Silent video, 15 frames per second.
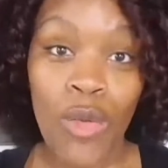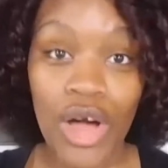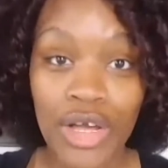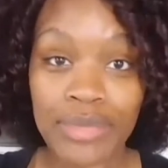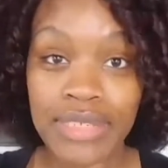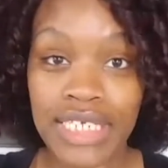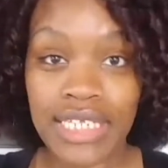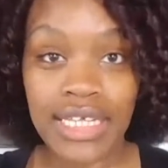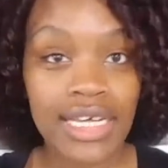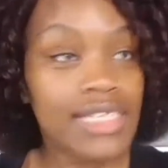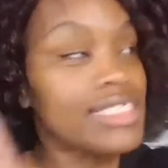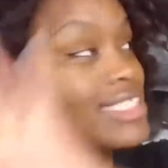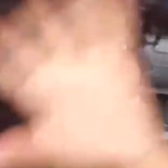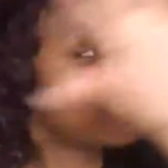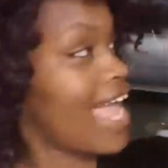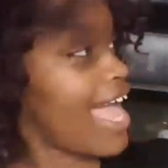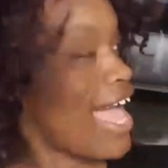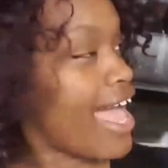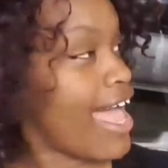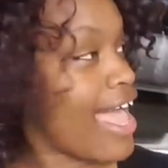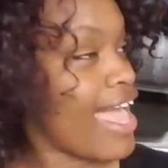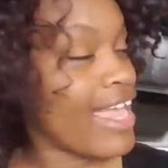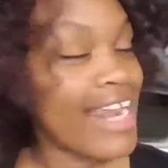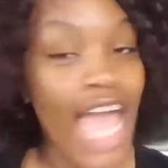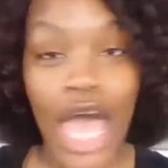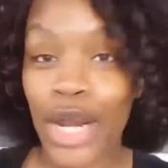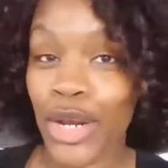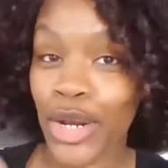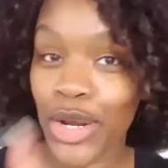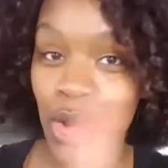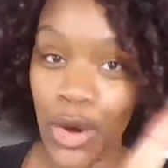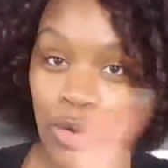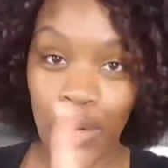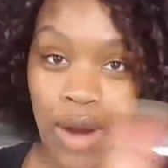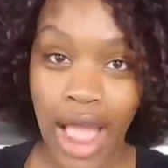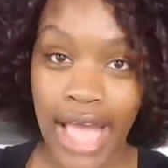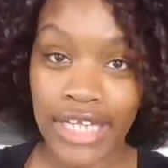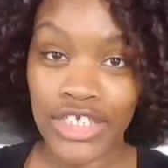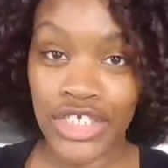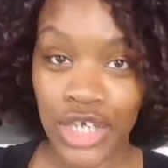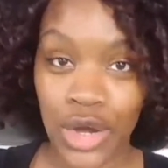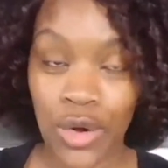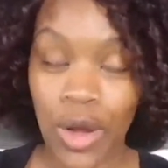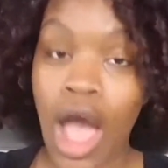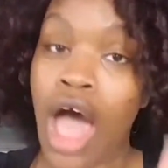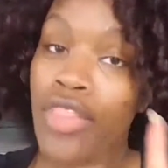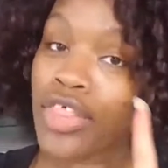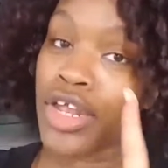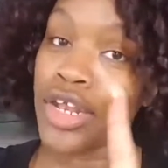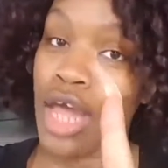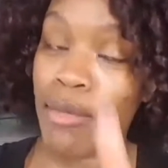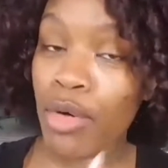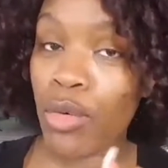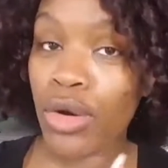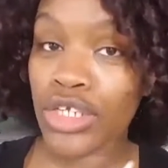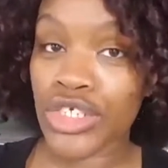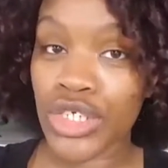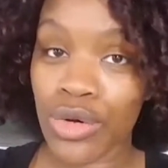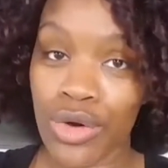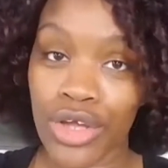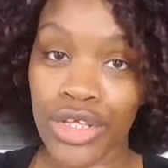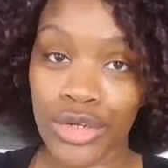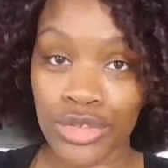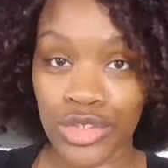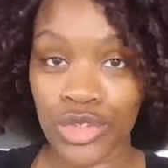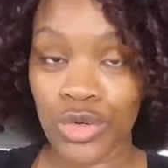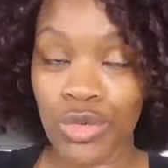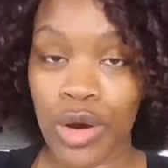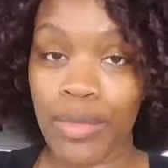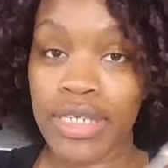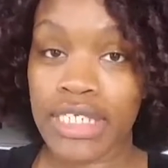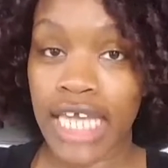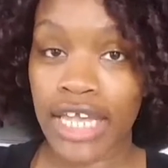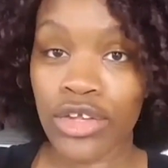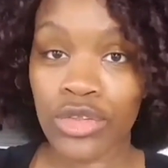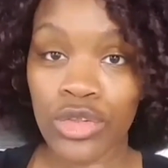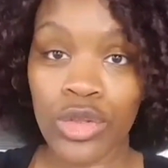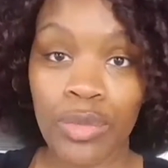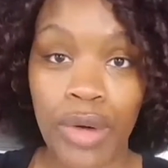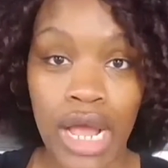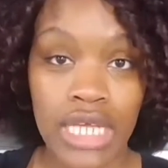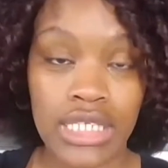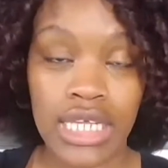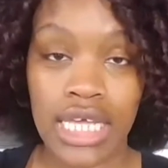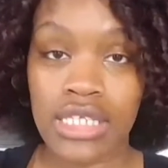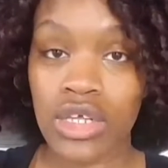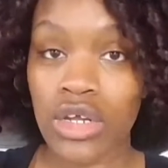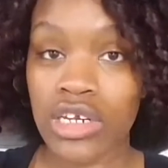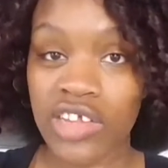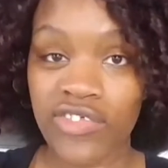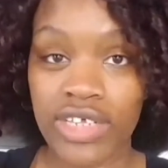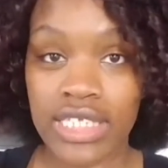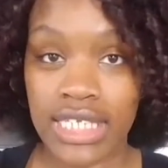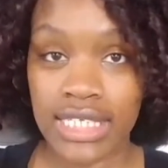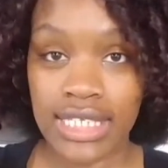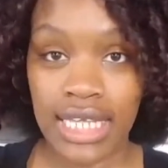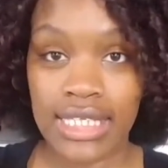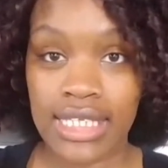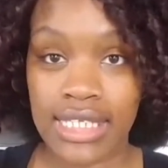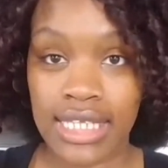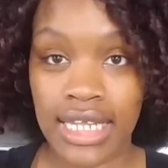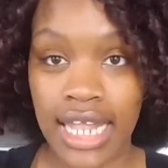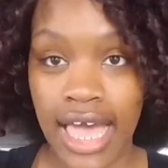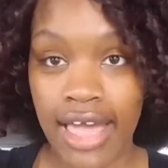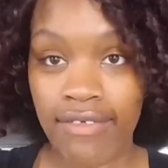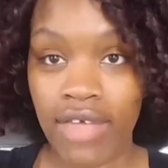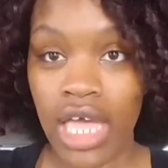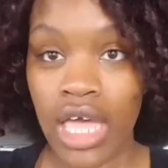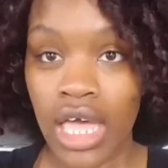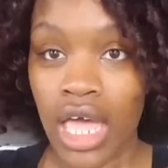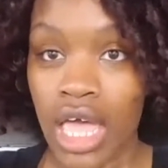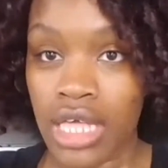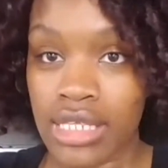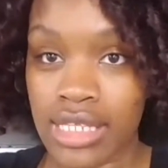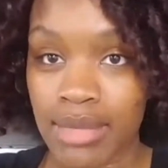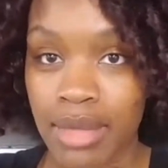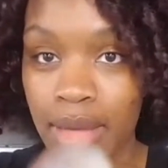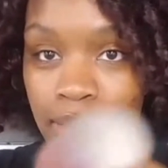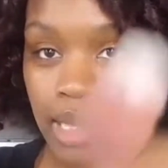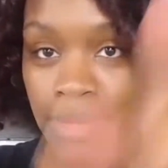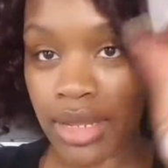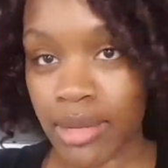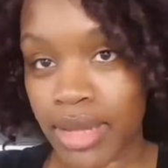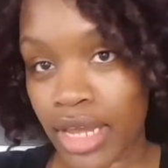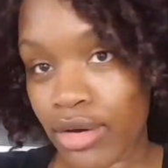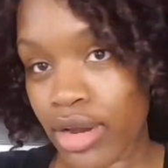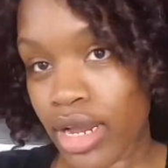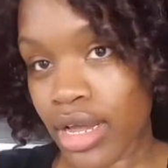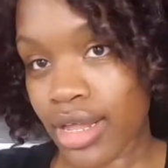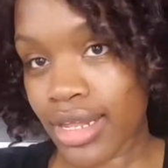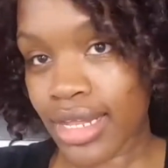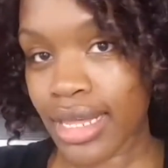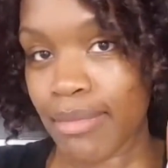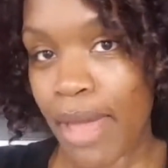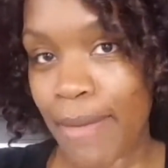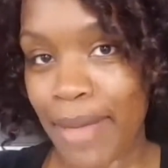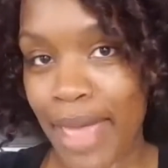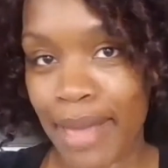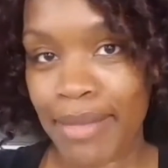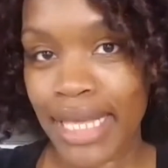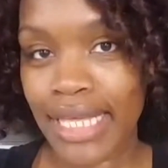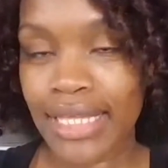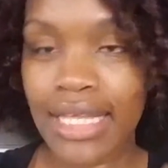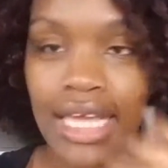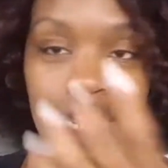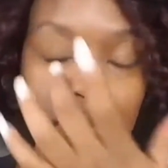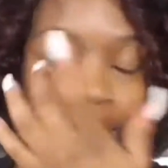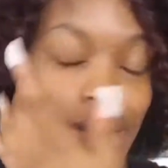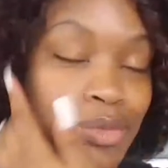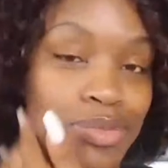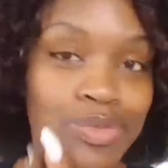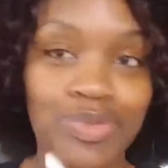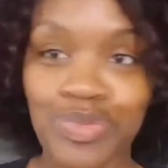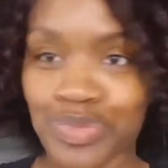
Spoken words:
Welcome to the Shine No Grind Show, the number one show on YouTube where we take you through the process on different successes in life. See my baby in the background? Look at my baby. Anyway,